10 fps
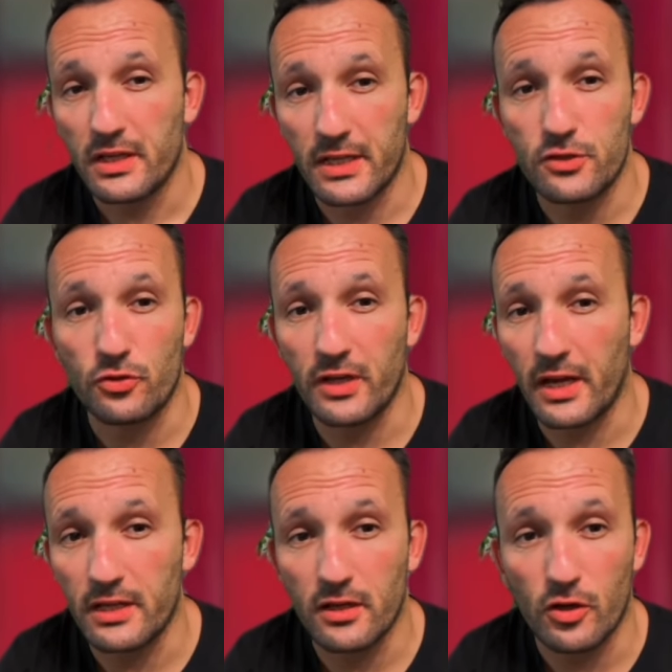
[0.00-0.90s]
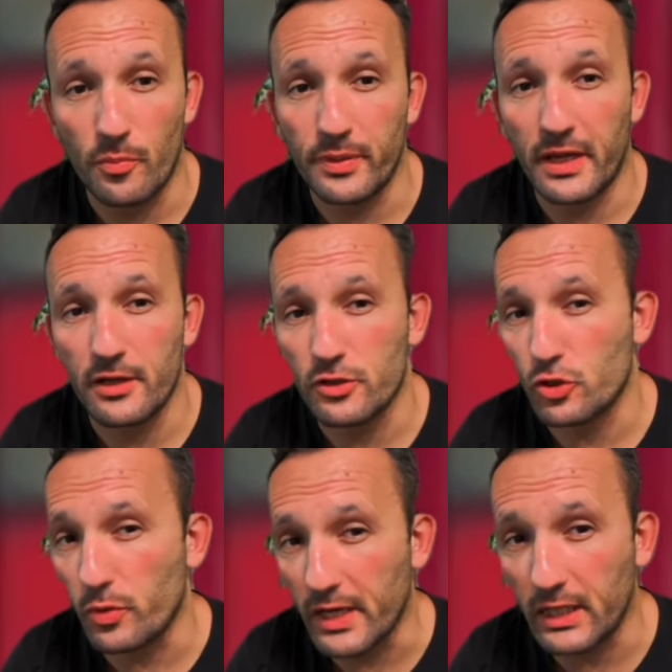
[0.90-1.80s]
It's to gain compliance
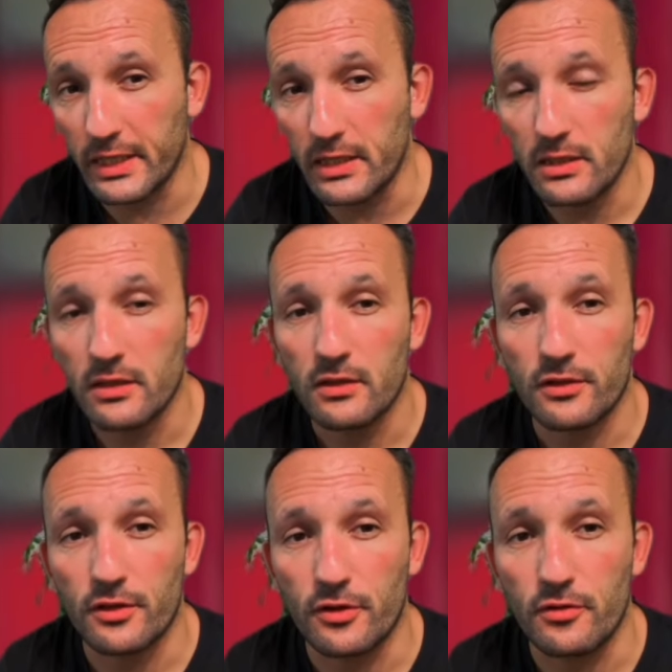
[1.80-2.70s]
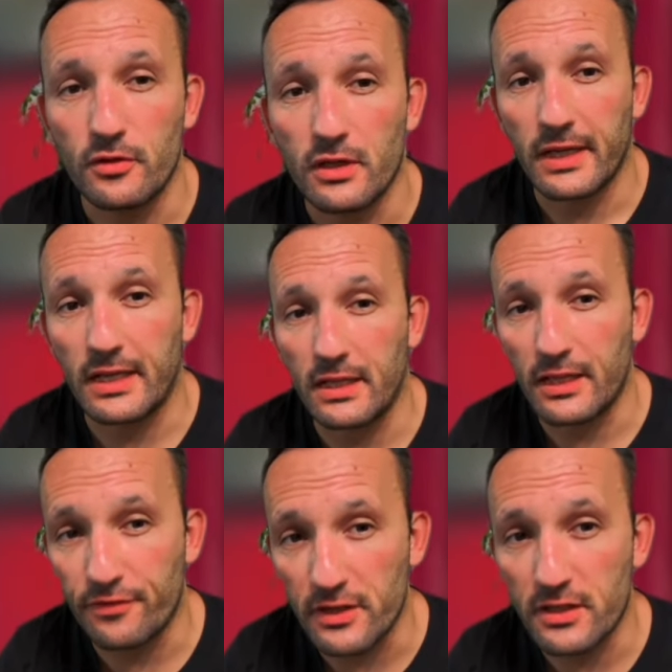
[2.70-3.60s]
quickly, get an
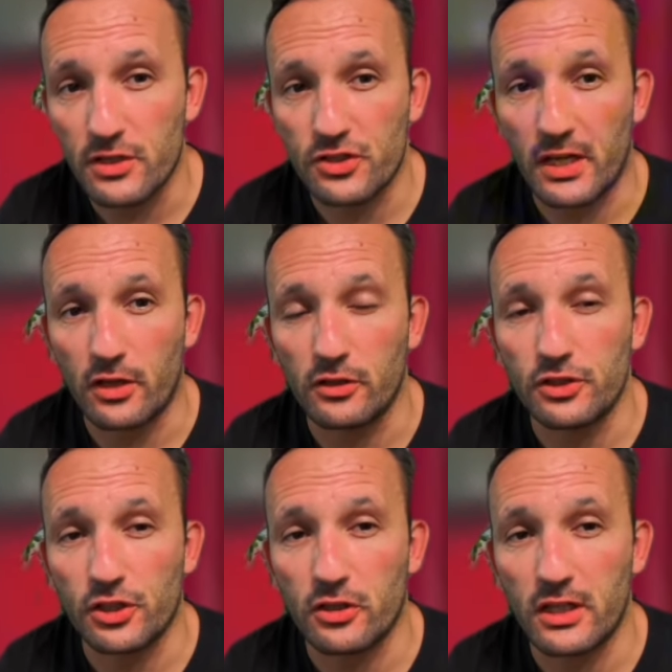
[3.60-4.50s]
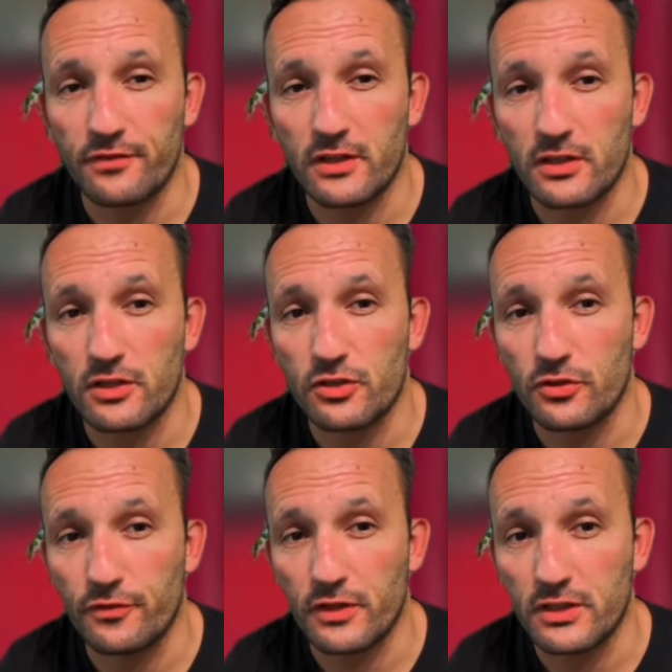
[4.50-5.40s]
advantage, psychological advantage,
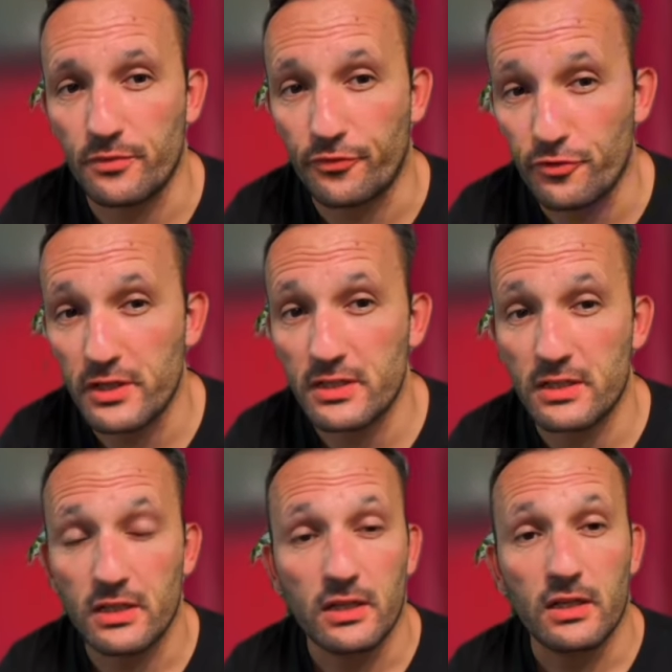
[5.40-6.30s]
so the victim frees.